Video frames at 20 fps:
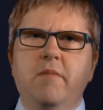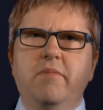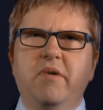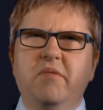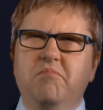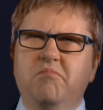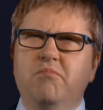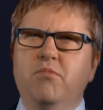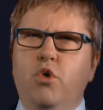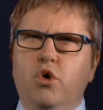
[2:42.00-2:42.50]

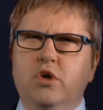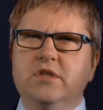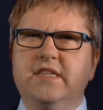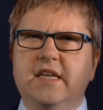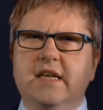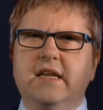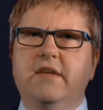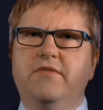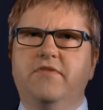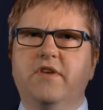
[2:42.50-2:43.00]
But more
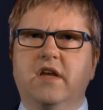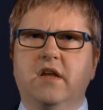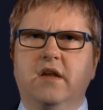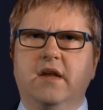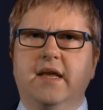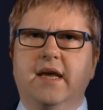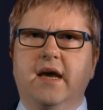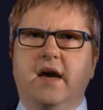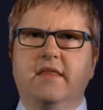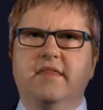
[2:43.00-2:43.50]

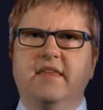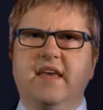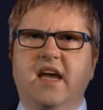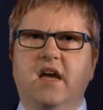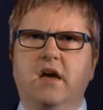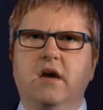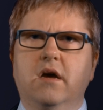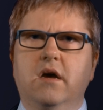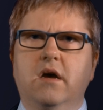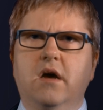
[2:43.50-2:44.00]
significantly, I think,
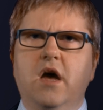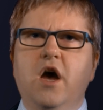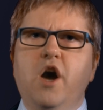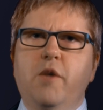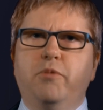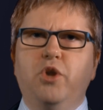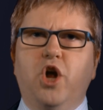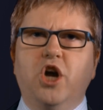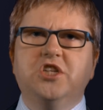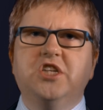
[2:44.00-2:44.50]

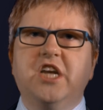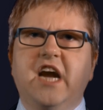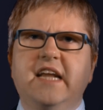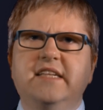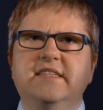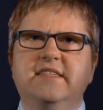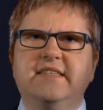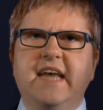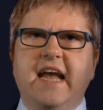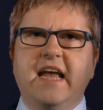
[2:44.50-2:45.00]

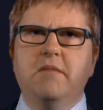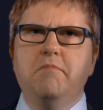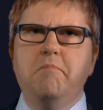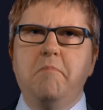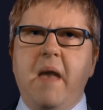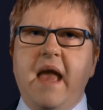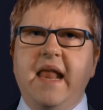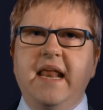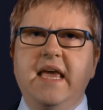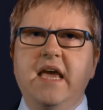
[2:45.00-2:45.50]
Blockchains take
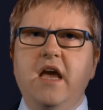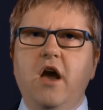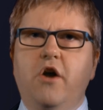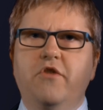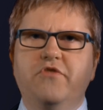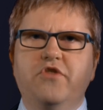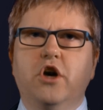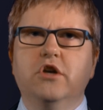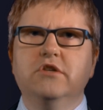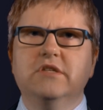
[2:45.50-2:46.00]
many
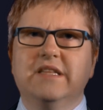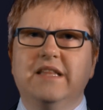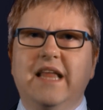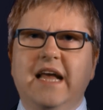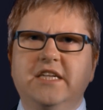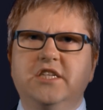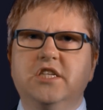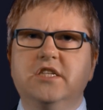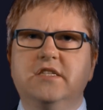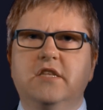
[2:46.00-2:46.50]
of those
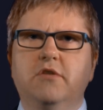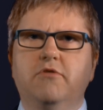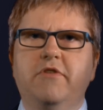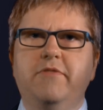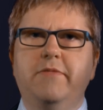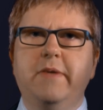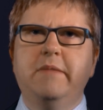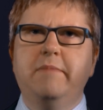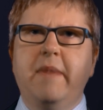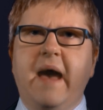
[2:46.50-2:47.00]
ledgers that
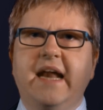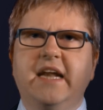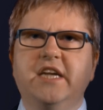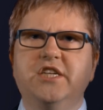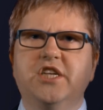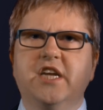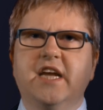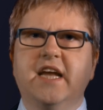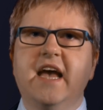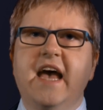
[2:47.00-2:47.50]
we've been
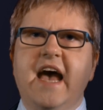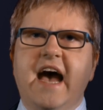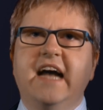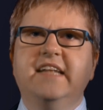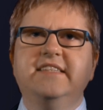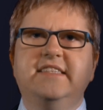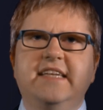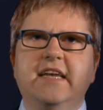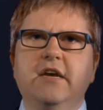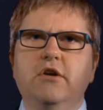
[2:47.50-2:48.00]
managing
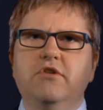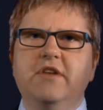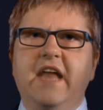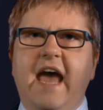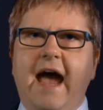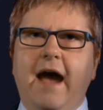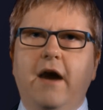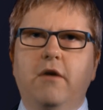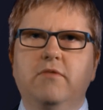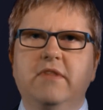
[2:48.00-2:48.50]
until
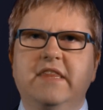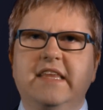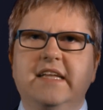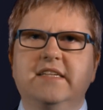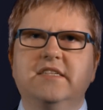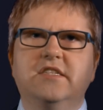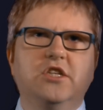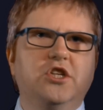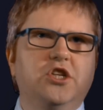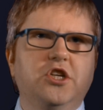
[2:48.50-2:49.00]
now with the
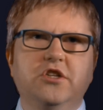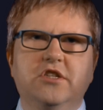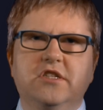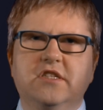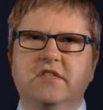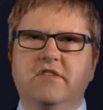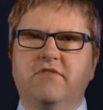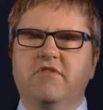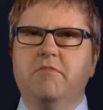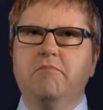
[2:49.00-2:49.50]

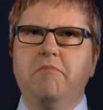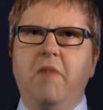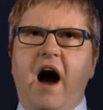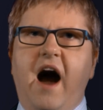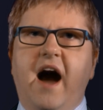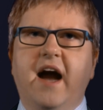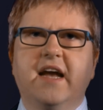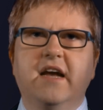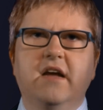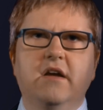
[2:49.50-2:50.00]
institutions of the
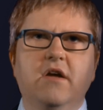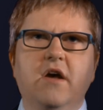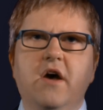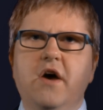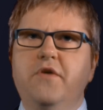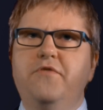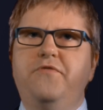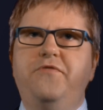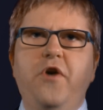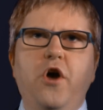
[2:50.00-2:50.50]
market,
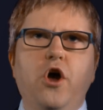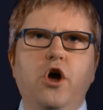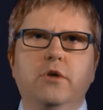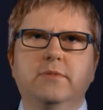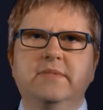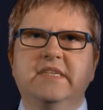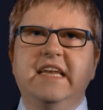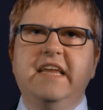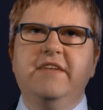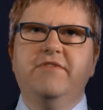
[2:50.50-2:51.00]

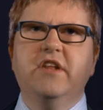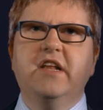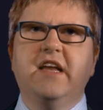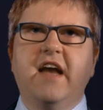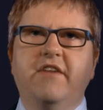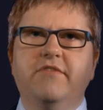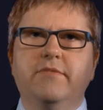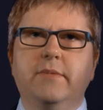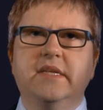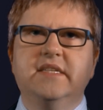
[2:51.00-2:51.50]
firms, and even
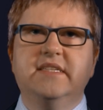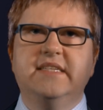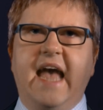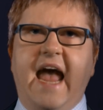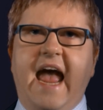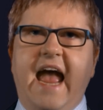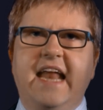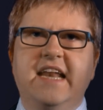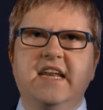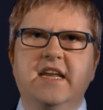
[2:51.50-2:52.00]
governments
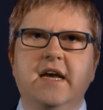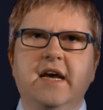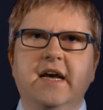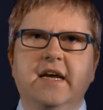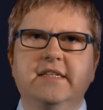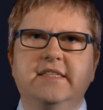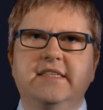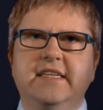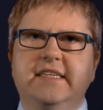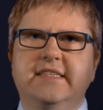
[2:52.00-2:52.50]
and
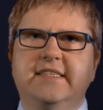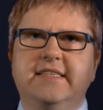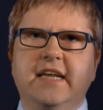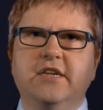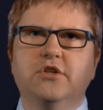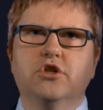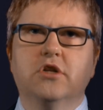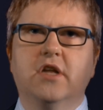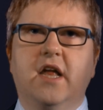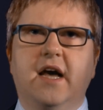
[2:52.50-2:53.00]

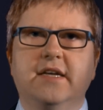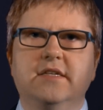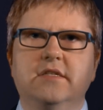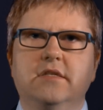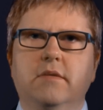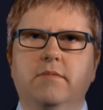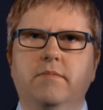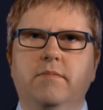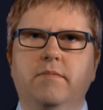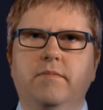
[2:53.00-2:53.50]
decentralize
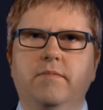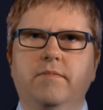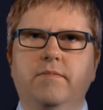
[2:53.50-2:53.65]
them.